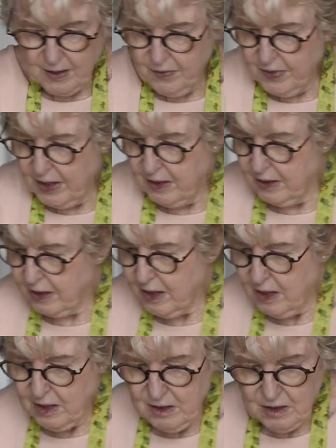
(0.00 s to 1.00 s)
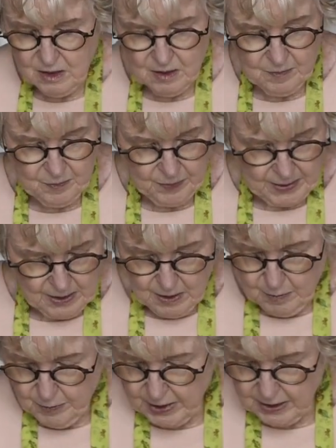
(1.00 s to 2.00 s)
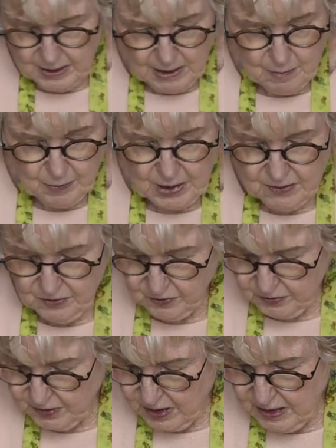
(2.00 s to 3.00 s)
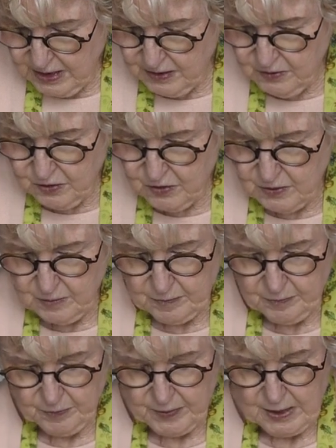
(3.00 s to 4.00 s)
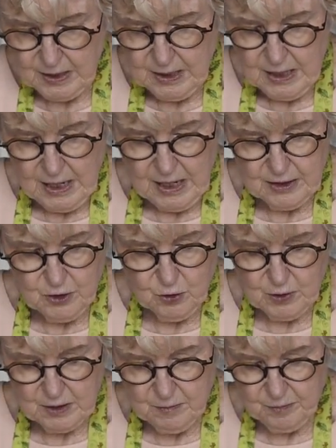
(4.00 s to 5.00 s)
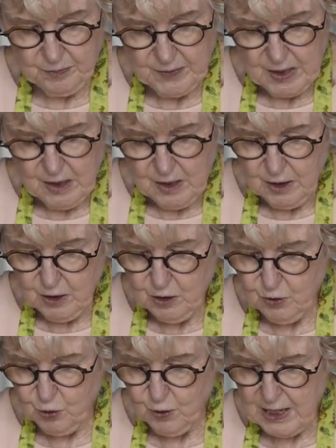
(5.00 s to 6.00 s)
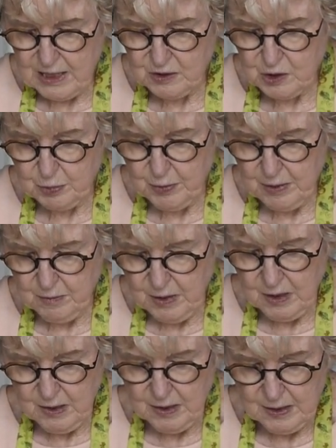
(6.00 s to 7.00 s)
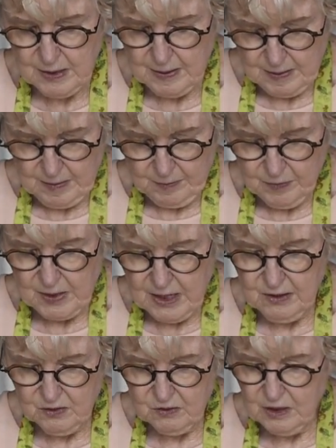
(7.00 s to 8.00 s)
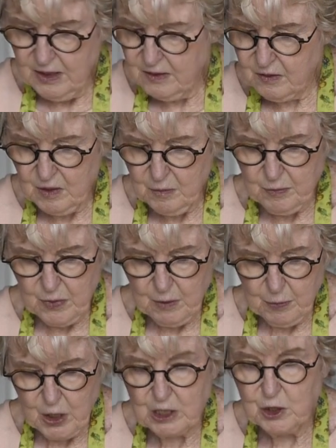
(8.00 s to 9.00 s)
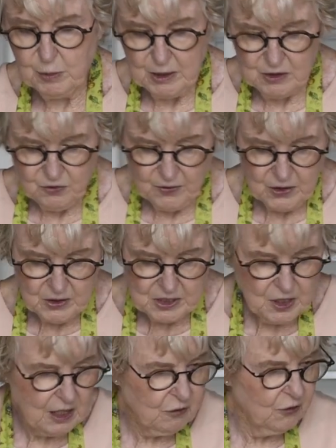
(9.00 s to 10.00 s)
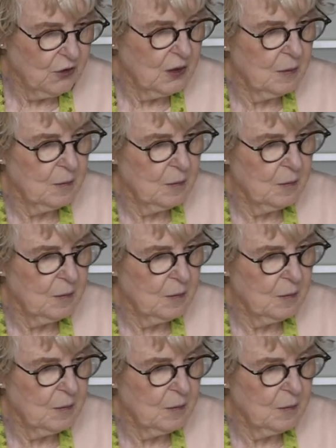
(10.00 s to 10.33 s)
and then again, pick it up by the sides, and you can, grasp them nicely. The parchment is very tough,